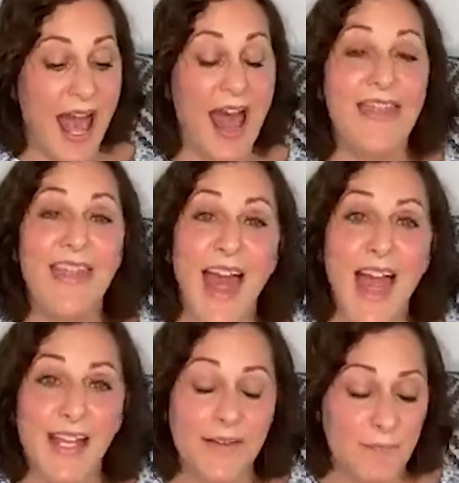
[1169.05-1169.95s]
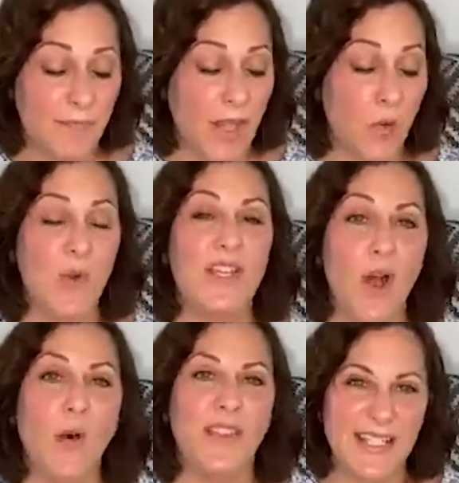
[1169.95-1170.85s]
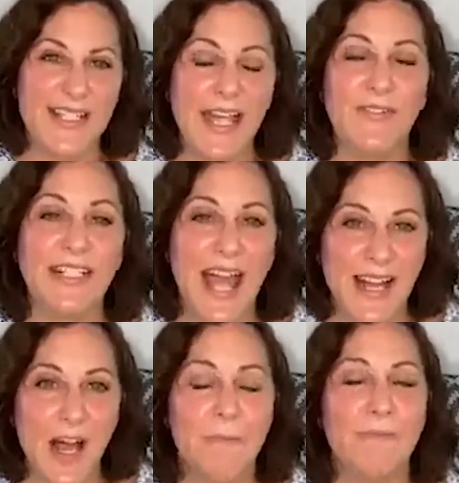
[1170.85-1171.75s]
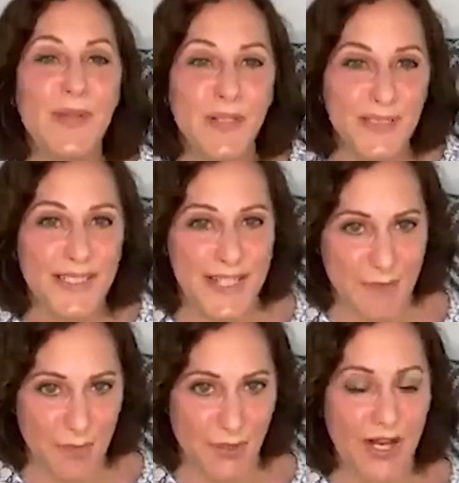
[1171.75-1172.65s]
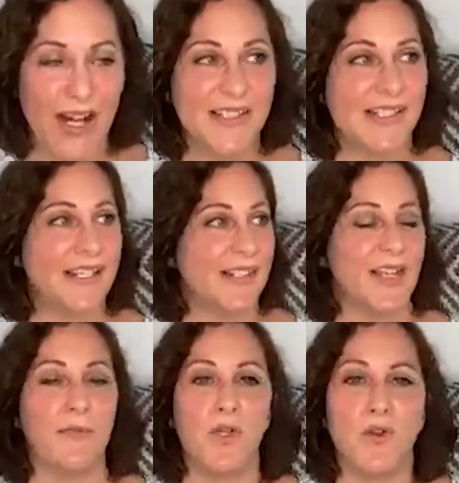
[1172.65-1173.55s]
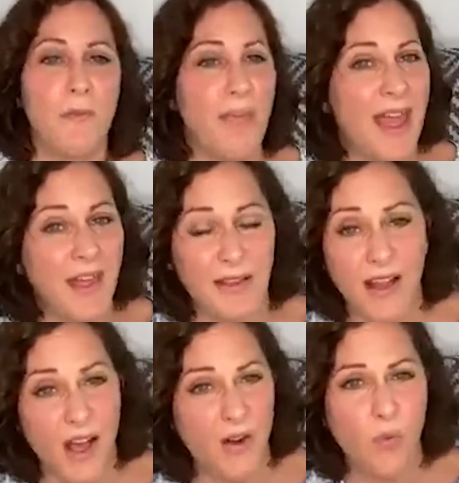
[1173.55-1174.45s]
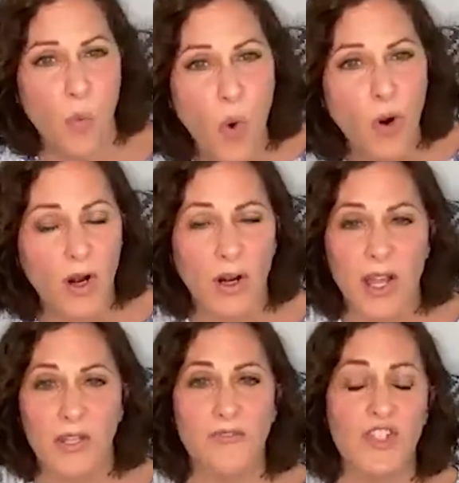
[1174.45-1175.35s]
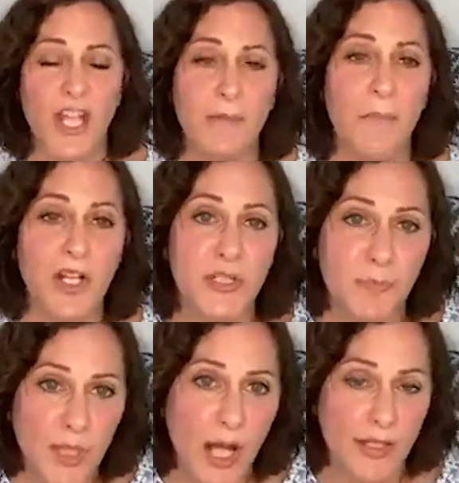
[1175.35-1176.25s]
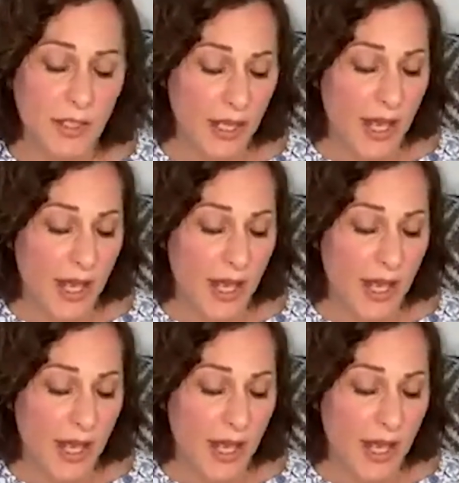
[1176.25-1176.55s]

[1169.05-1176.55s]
And then we know that David cannot build the temple. God says to him, "You're a man of war. You've shed much blood.